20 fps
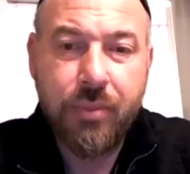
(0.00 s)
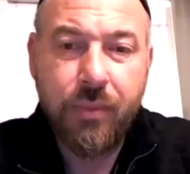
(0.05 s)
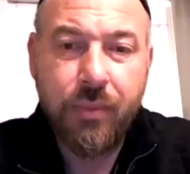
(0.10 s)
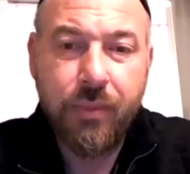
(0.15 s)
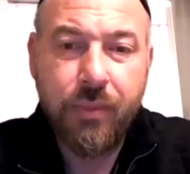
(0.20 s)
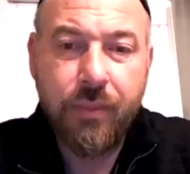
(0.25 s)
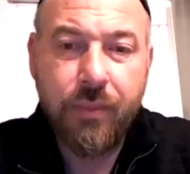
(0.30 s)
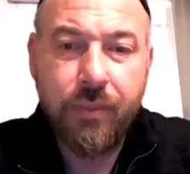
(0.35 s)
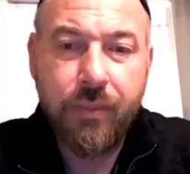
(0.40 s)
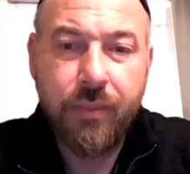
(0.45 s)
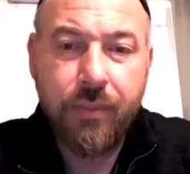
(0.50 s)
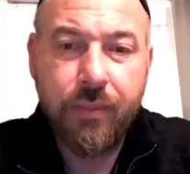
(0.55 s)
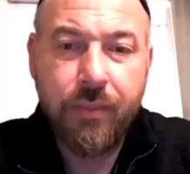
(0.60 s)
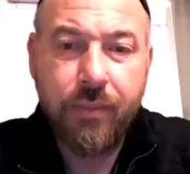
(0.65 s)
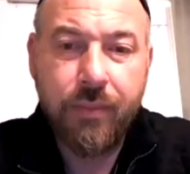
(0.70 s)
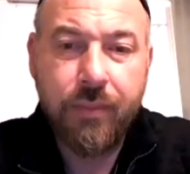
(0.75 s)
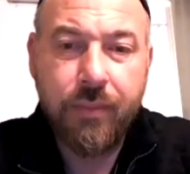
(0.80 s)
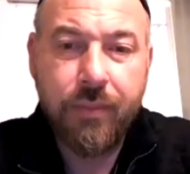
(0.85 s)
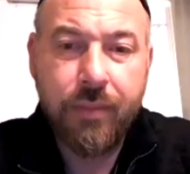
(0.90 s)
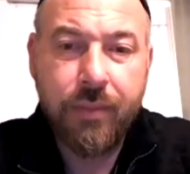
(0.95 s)

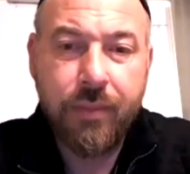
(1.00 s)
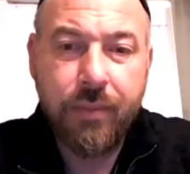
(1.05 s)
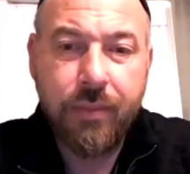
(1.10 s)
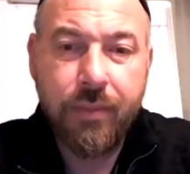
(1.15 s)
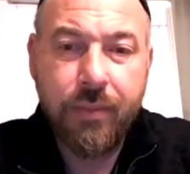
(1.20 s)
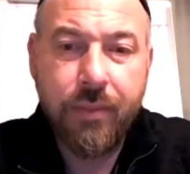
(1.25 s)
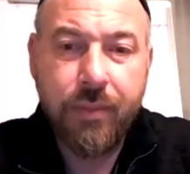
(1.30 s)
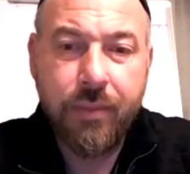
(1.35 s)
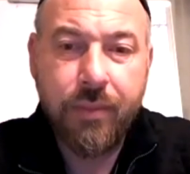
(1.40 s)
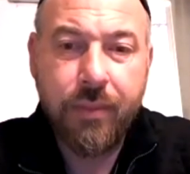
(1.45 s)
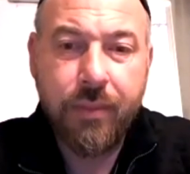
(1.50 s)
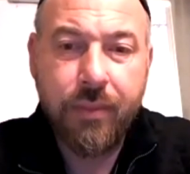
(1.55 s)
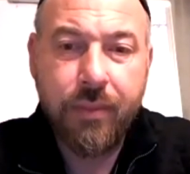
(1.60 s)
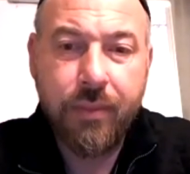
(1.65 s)
Nothing is said.